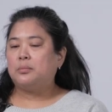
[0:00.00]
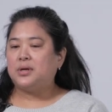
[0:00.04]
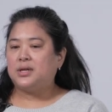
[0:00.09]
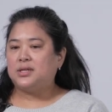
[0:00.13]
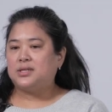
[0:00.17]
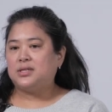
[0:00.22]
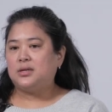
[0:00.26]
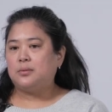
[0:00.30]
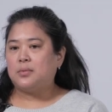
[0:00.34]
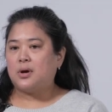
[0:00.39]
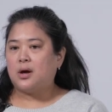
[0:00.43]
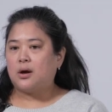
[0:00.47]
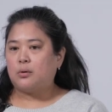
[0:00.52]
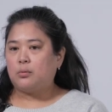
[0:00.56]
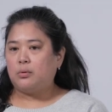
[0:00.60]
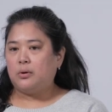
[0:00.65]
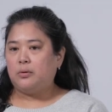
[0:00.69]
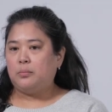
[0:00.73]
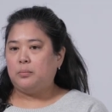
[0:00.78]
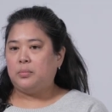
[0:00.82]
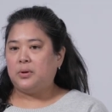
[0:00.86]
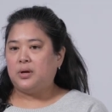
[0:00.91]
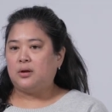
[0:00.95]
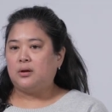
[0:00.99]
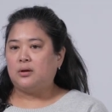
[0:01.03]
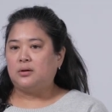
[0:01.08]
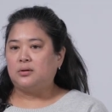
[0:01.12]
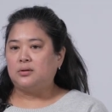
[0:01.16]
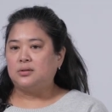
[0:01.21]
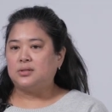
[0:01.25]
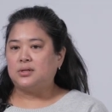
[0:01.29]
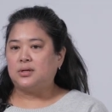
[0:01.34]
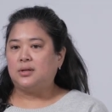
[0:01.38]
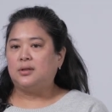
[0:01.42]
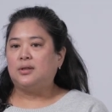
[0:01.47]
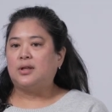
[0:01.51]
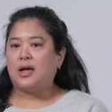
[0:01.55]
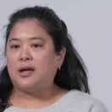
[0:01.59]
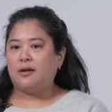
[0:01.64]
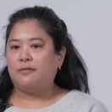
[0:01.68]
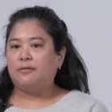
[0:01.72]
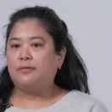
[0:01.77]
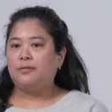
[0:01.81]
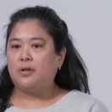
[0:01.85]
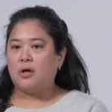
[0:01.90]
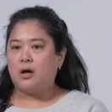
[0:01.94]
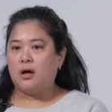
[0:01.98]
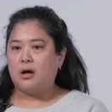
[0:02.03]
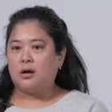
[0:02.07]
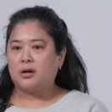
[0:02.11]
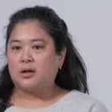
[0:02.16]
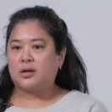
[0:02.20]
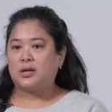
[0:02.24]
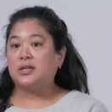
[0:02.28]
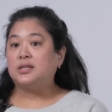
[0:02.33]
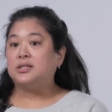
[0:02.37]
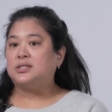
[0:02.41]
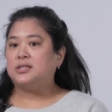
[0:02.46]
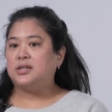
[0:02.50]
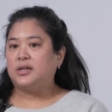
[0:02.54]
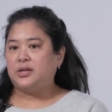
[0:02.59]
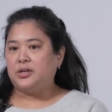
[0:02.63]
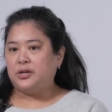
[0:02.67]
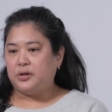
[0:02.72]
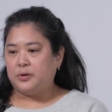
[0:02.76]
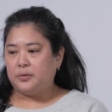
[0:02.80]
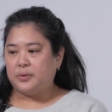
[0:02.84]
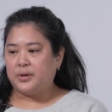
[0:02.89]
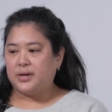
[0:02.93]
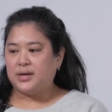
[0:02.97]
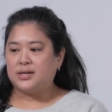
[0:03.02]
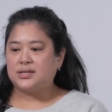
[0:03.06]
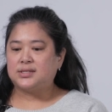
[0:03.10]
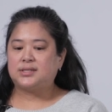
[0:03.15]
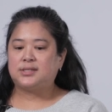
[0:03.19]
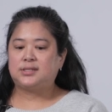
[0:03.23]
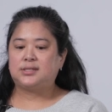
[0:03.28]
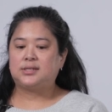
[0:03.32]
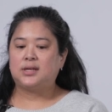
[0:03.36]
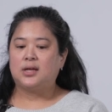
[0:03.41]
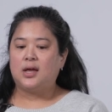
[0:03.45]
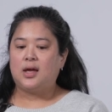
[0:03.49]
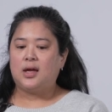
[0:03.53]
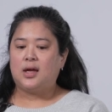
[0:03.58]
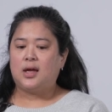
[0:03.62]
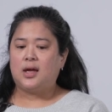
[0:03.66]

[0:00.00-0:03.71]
PT Monk we build lifelong, continuous,